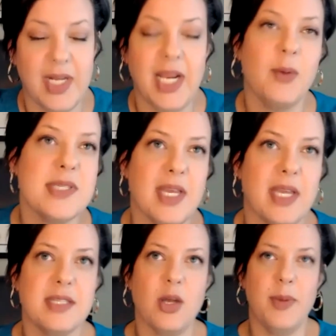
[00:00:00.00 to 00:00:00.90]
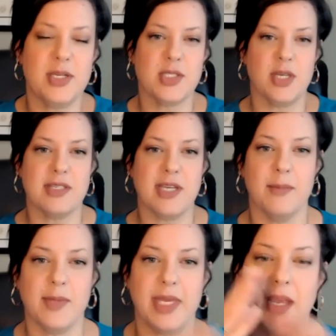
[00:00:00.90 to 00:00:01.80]
And I tell patients all the
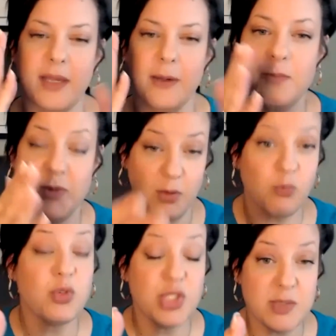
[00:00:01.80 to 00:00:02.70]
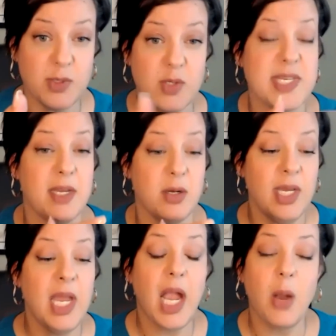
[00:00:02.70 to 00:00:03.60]
time, like, just what you said,
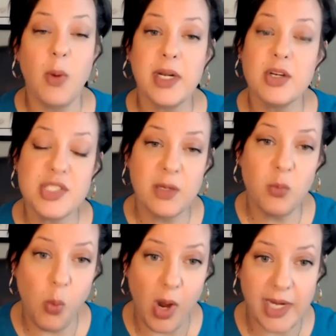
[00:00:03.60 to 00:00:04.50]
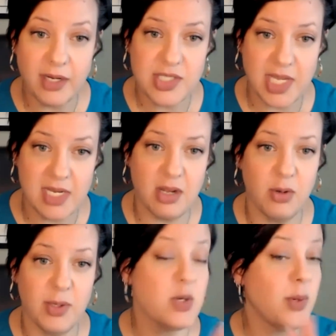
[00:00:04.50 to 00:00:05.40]
I want to understand why you're saying
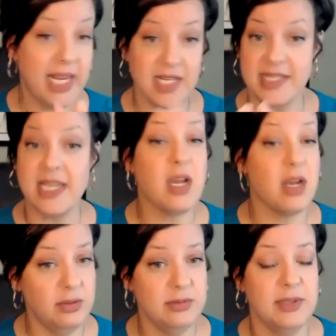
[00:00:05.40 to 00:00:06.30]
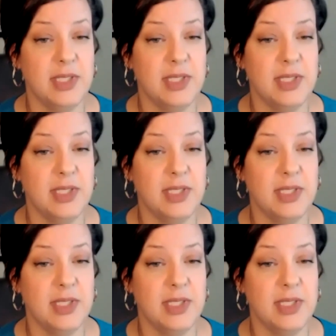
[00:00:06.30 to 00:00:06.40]
no. It's okay to say no,